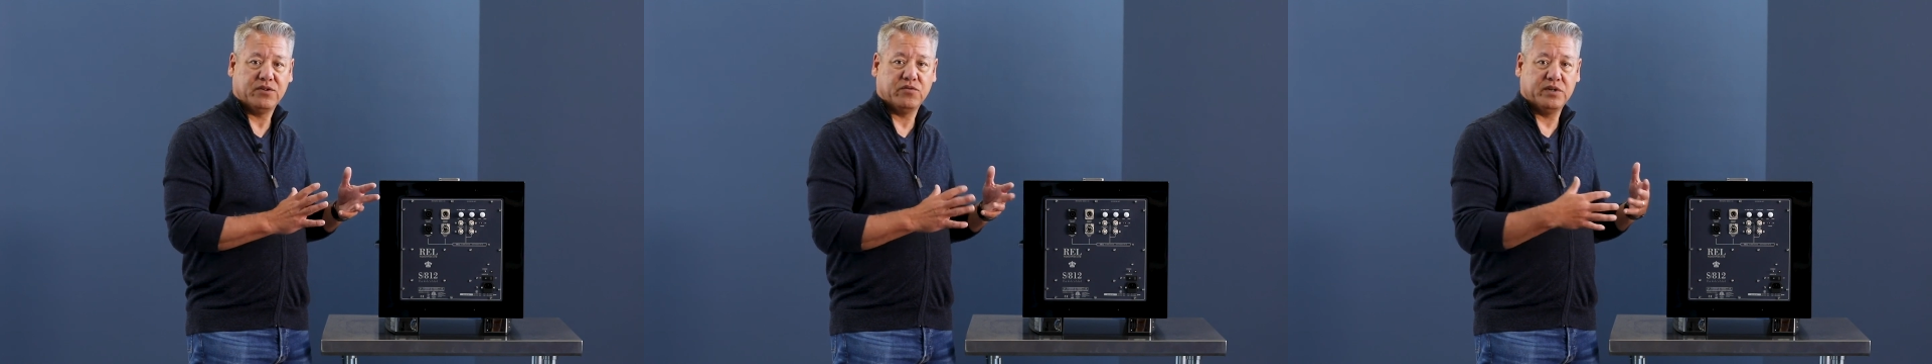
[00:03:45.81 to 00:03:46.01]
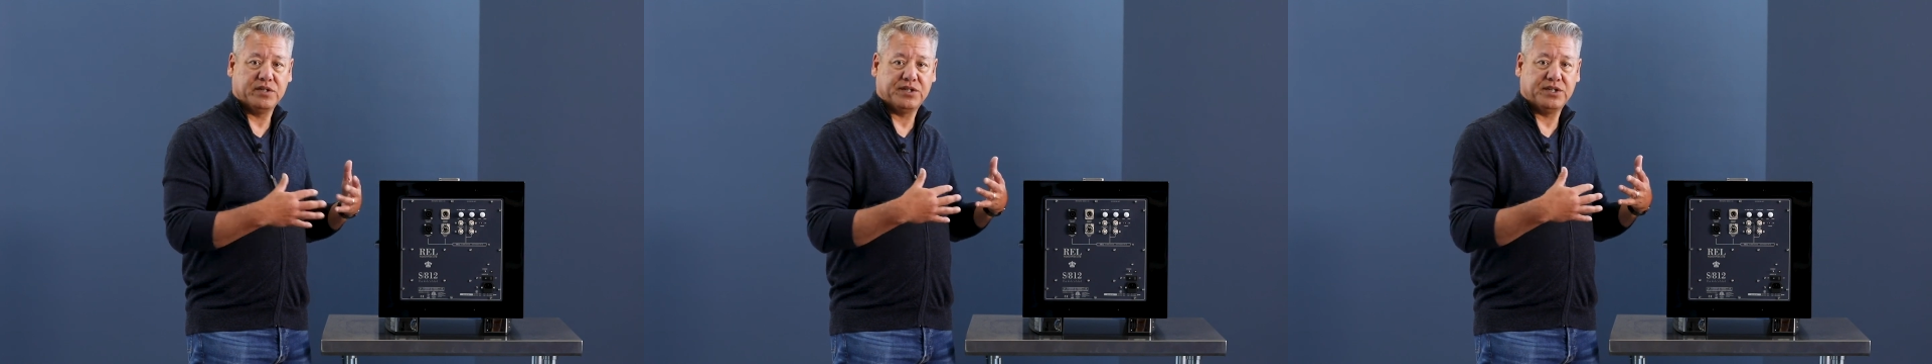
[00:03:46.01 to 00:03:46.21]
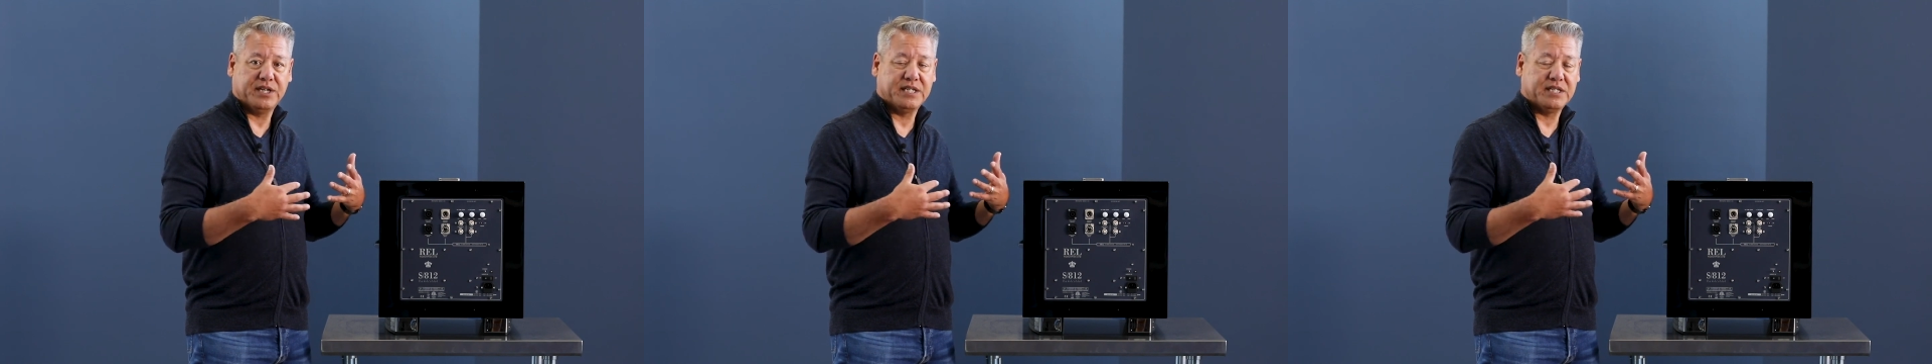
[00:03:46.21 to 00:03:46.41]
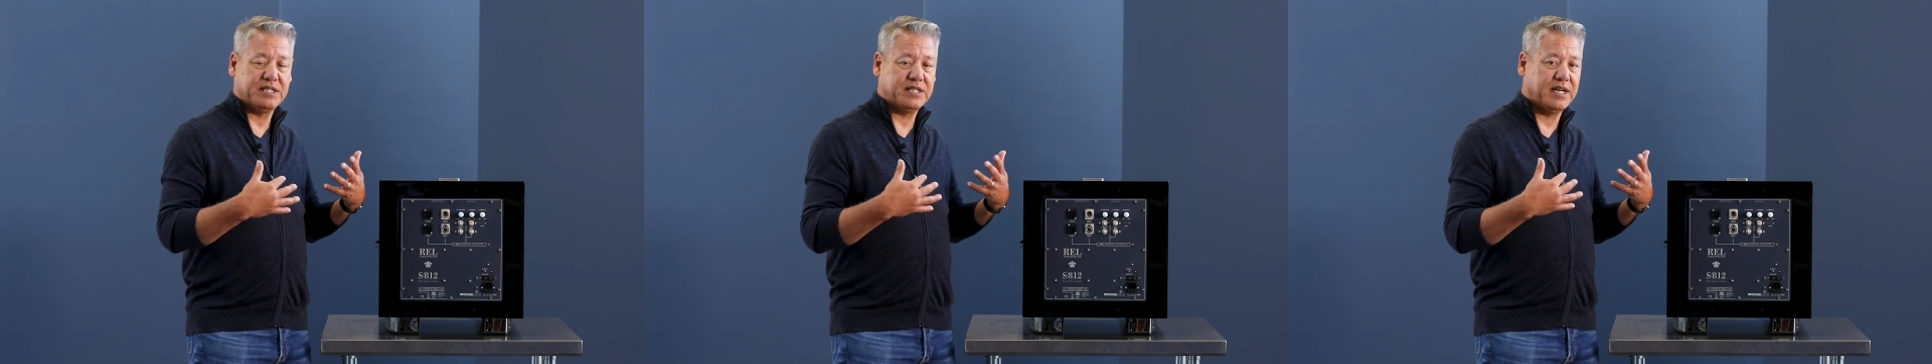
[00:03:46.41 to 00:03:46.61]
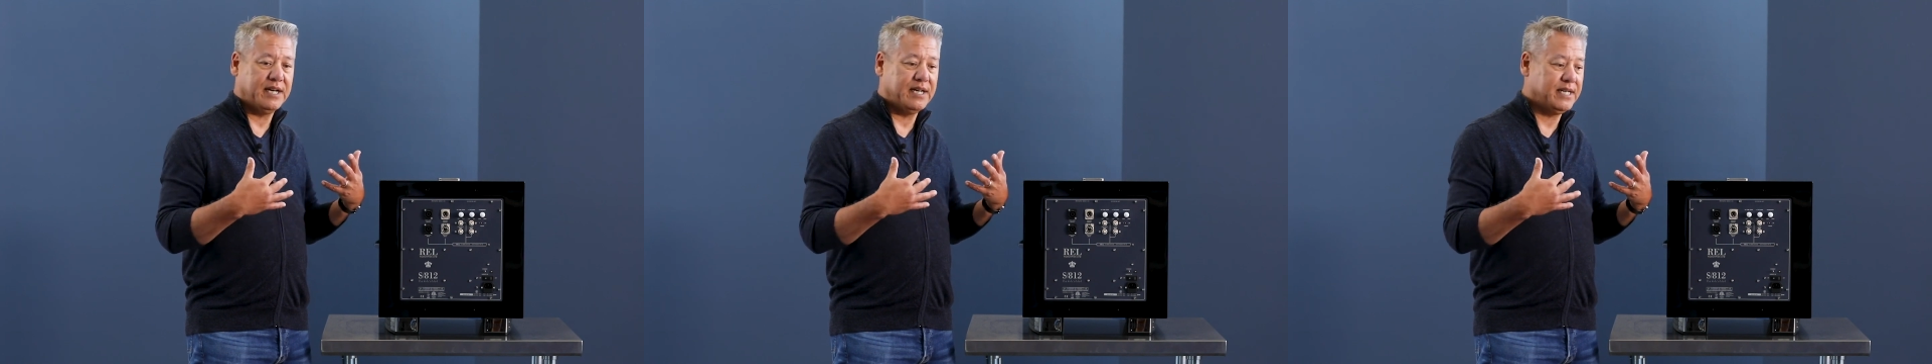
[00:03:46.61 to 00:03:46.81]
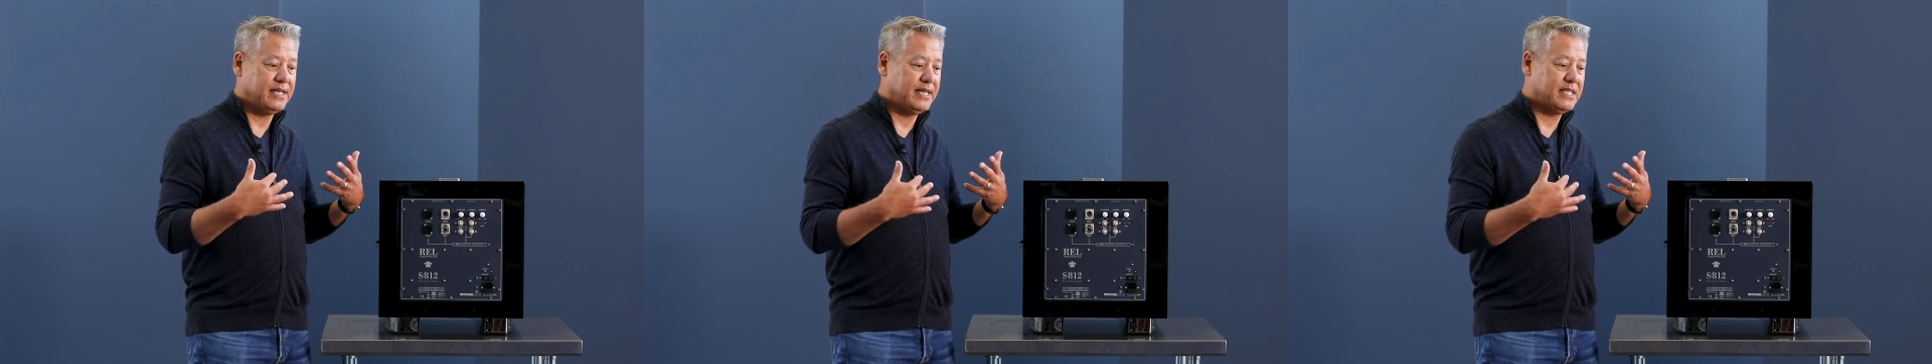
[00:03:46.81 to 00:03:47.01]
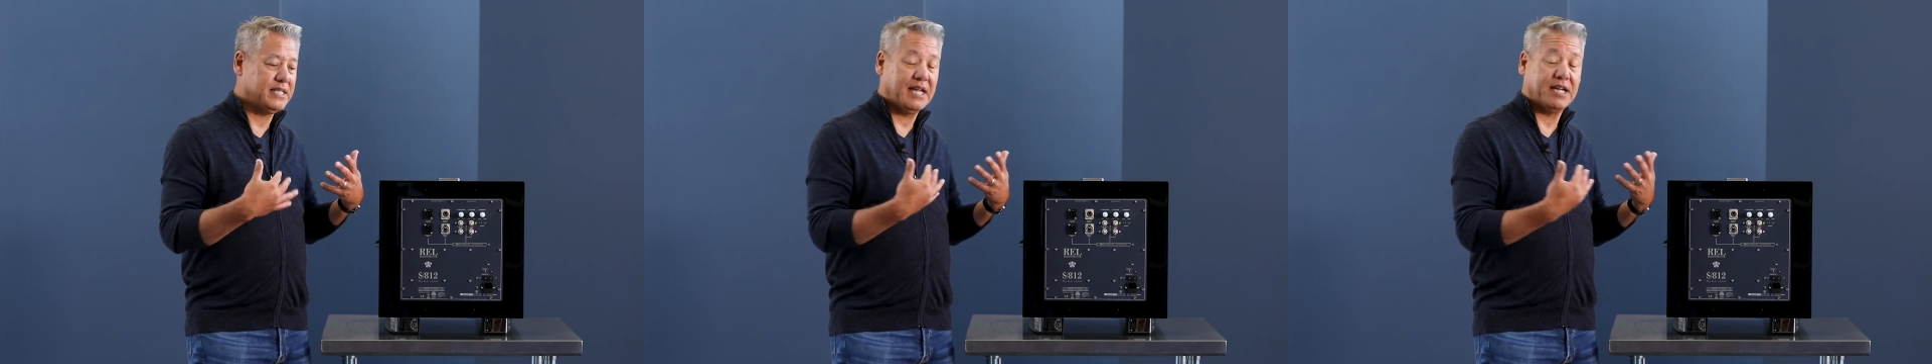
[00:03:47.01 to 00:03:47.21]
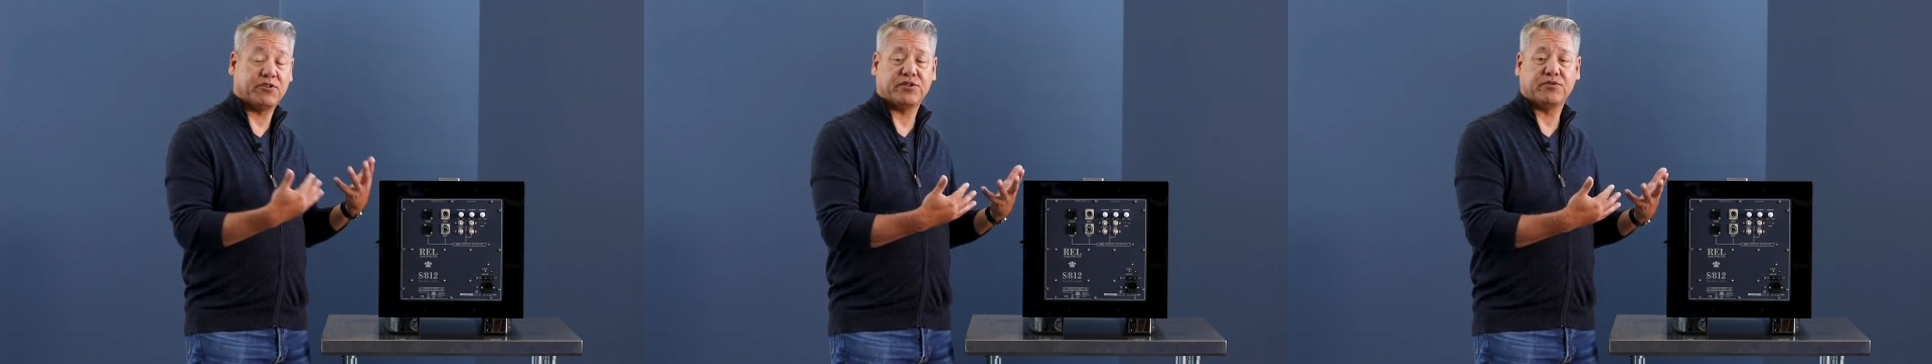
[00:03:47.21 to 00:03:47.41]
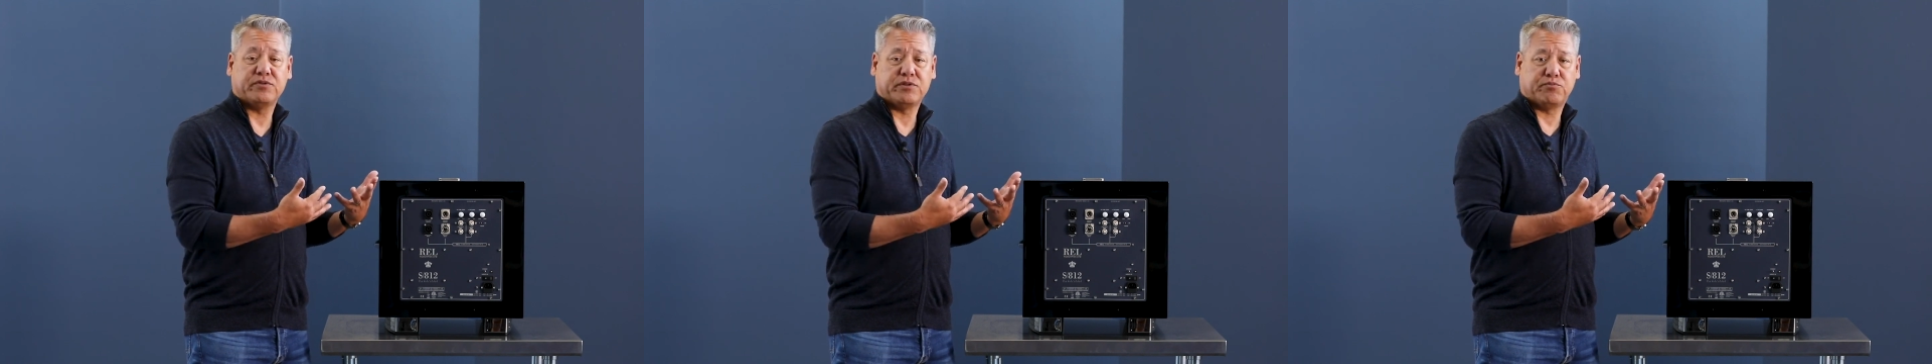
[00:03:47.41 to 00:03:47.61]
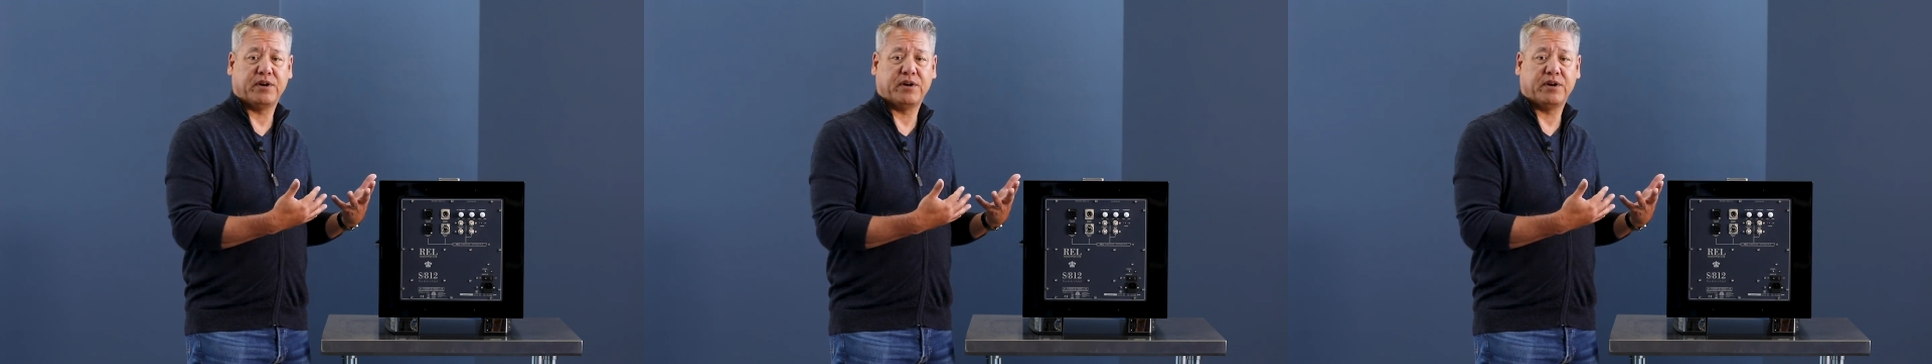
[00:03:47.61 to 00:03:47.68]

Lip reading: which is a standard that was